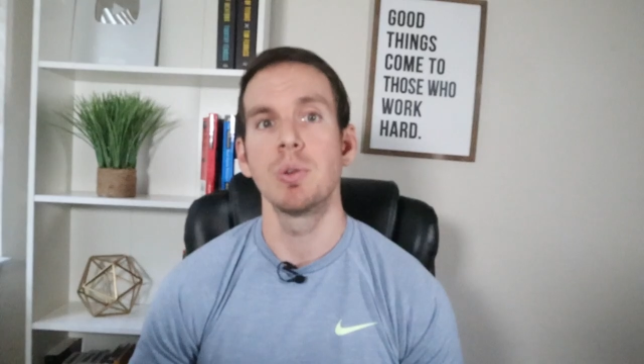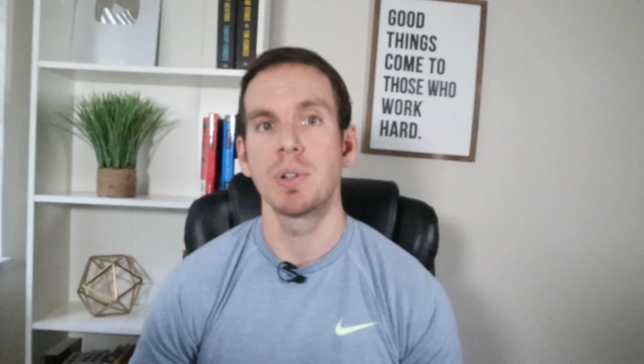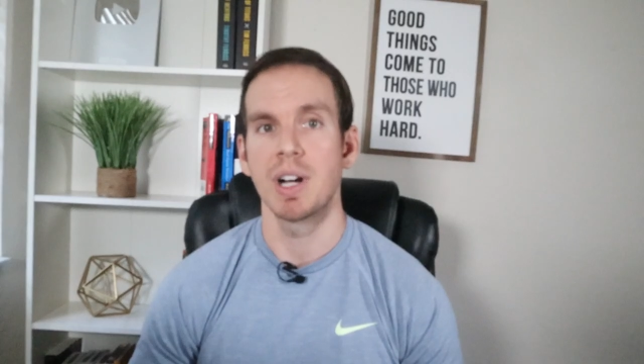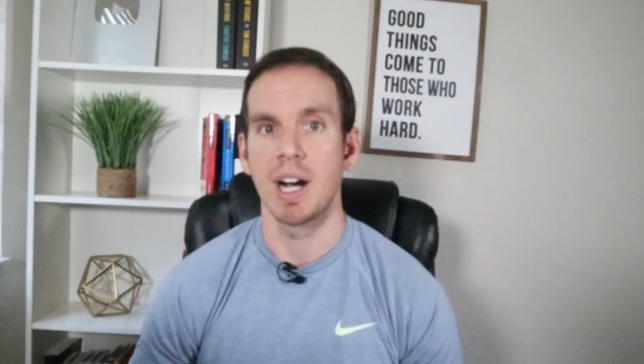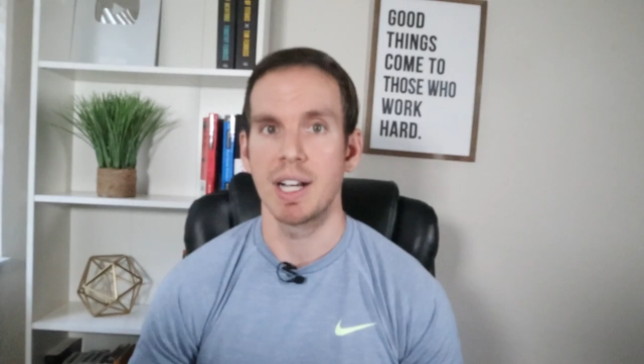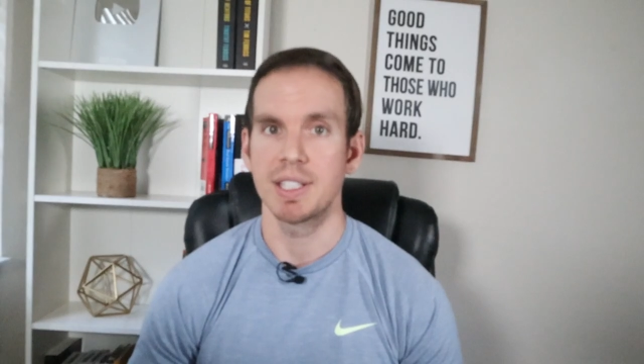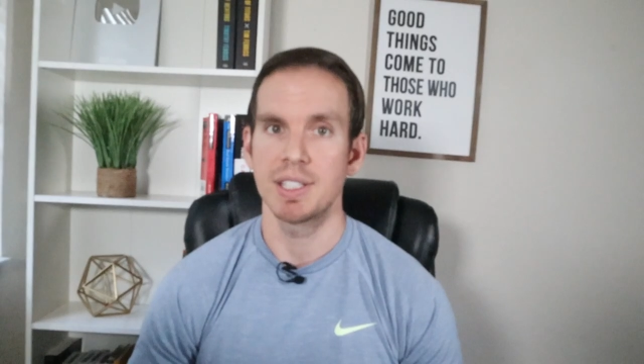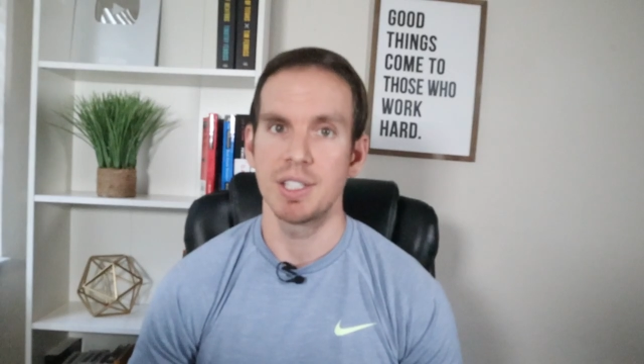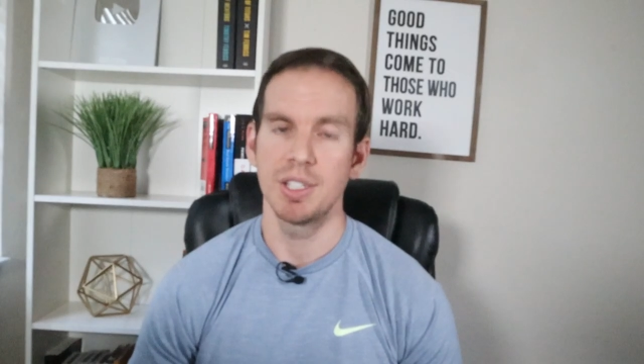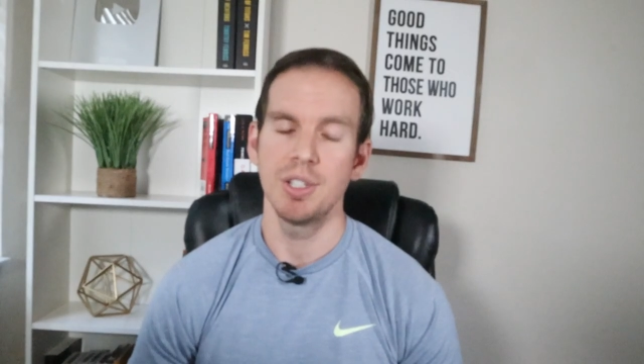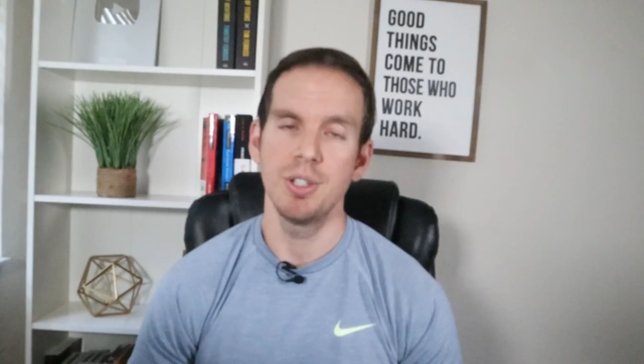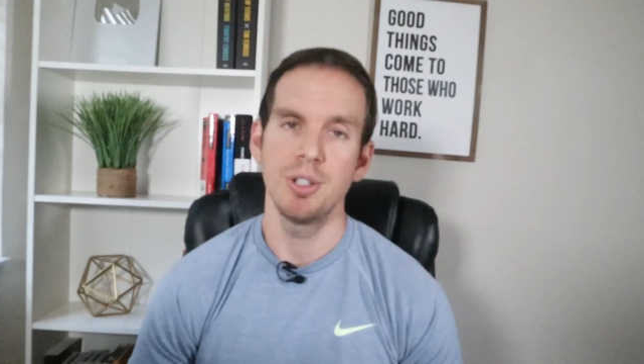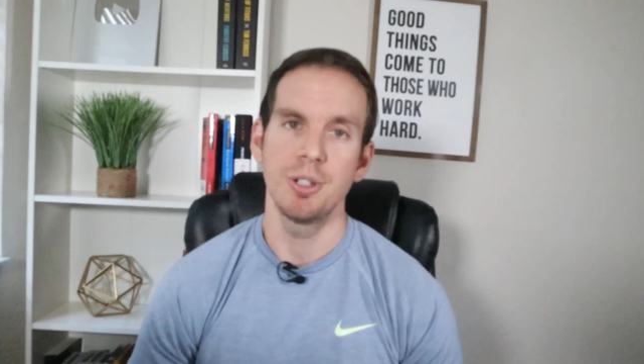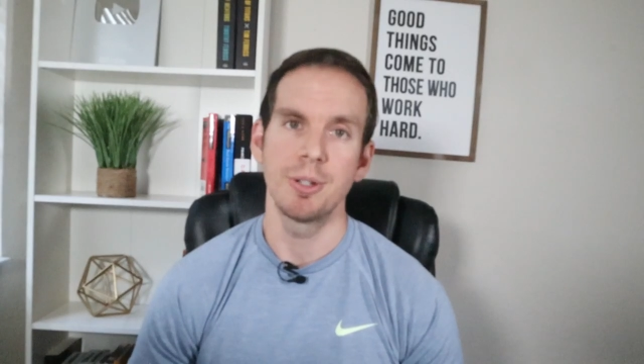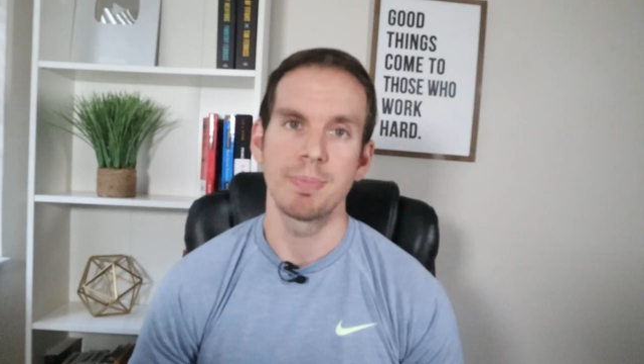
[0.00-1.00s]
no cost to
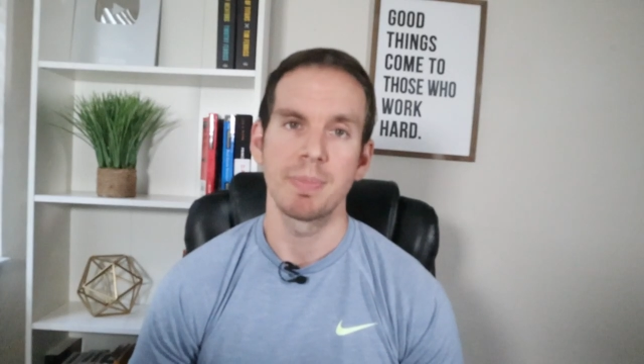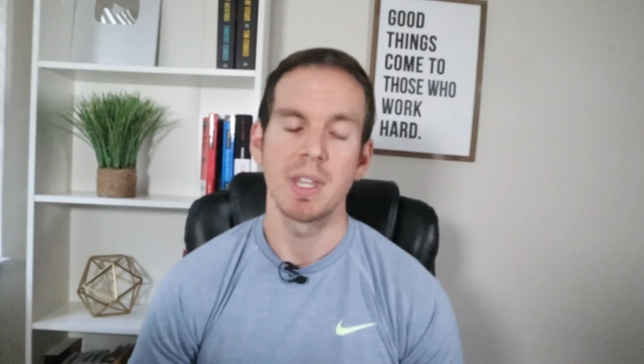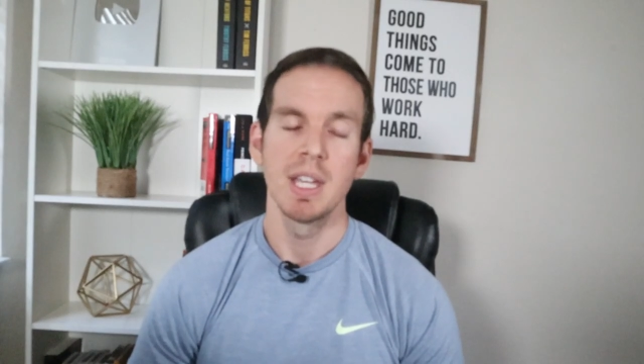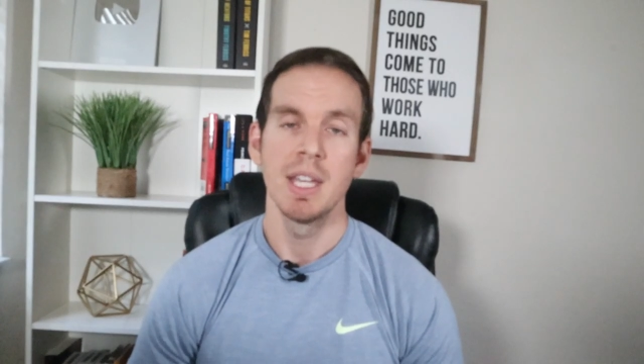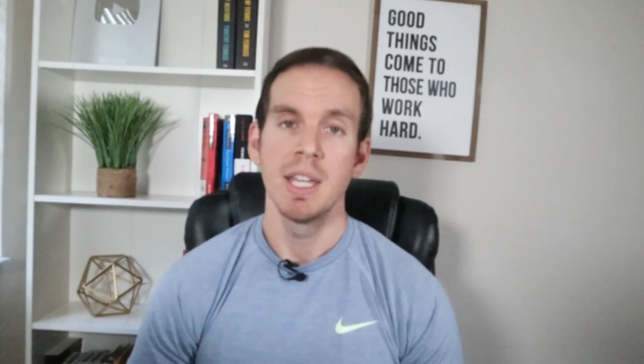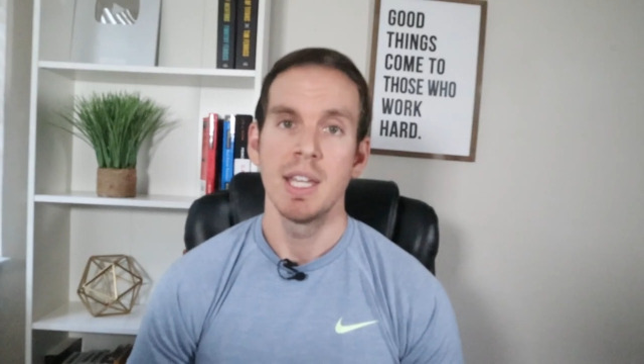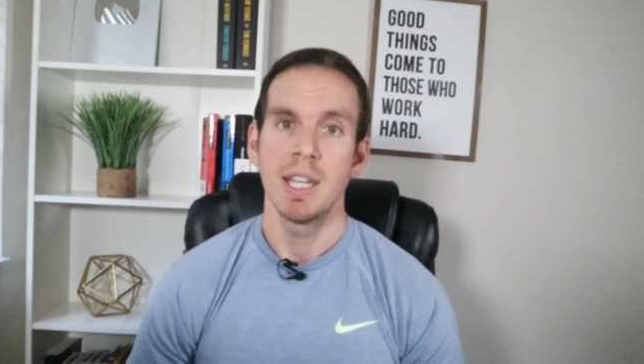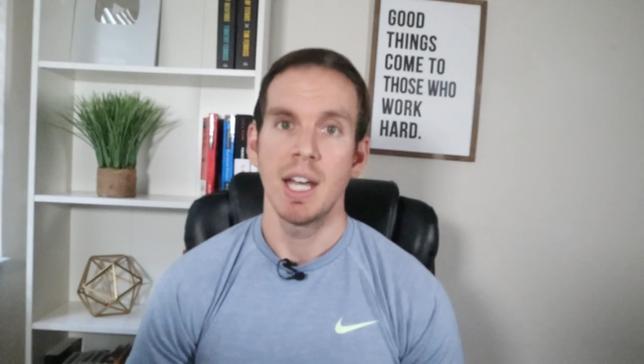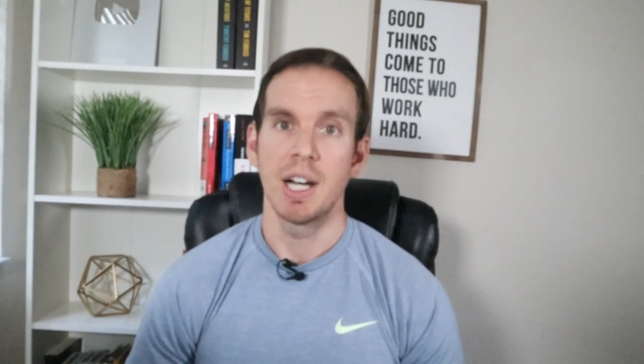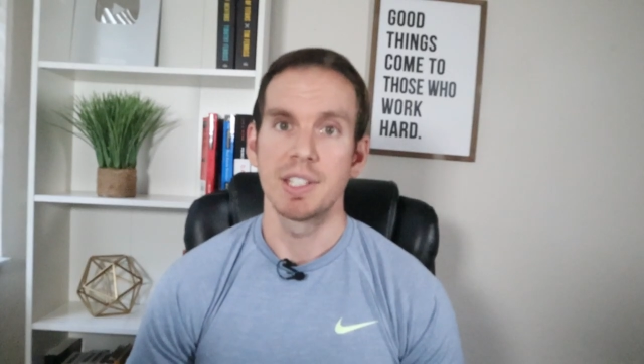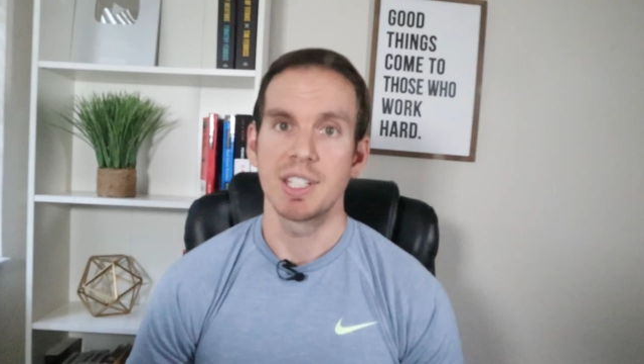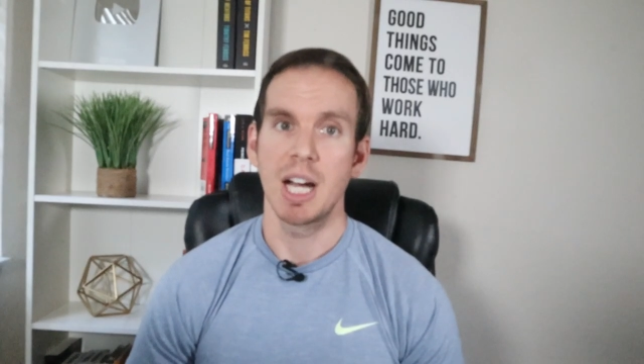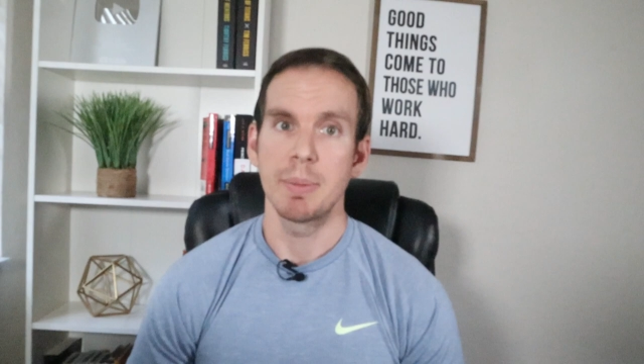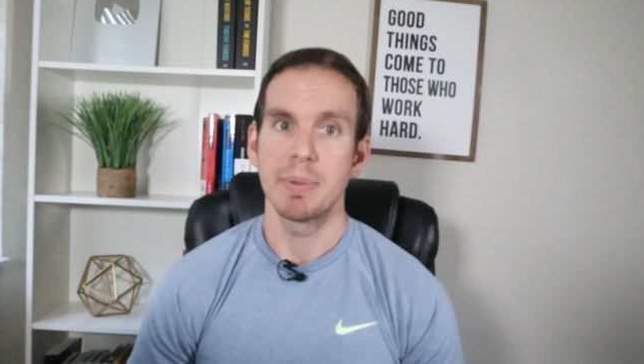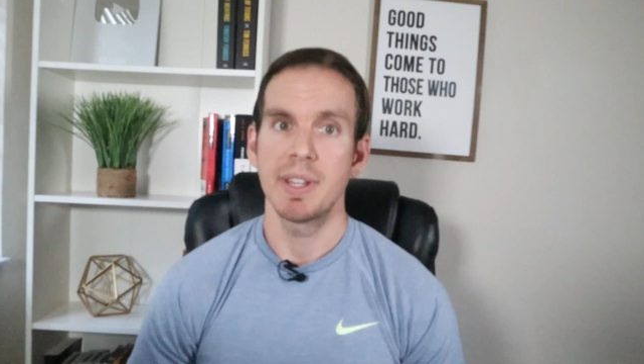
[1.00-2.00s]
you.
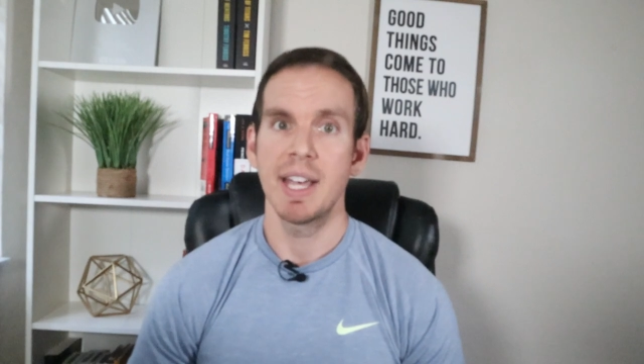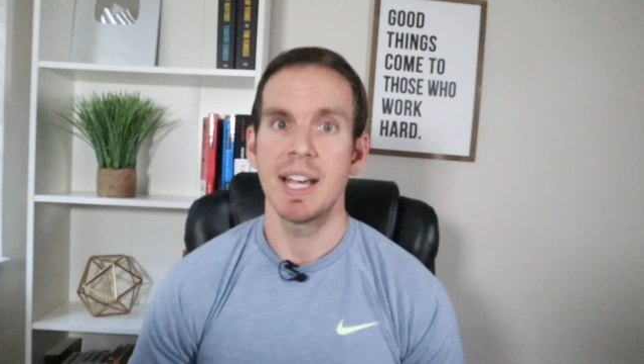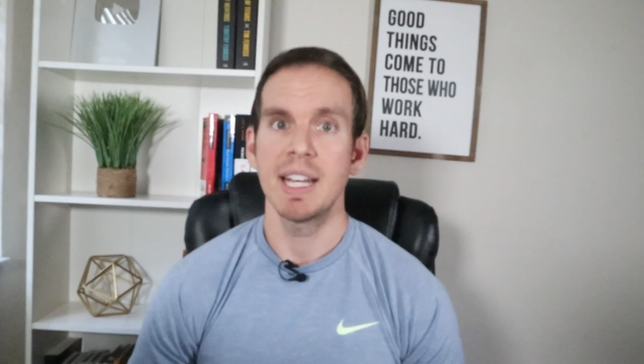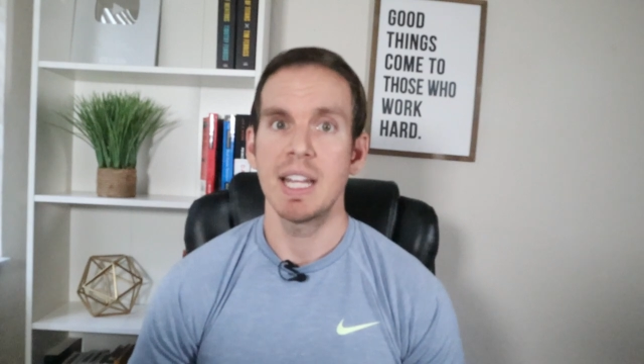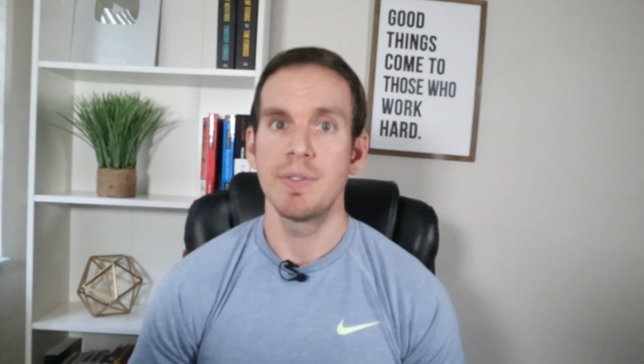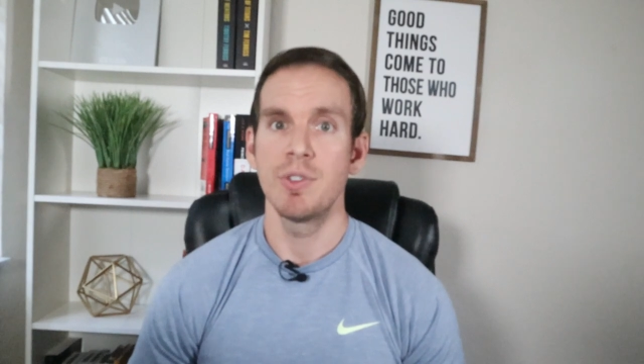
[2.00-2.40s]
On top of that,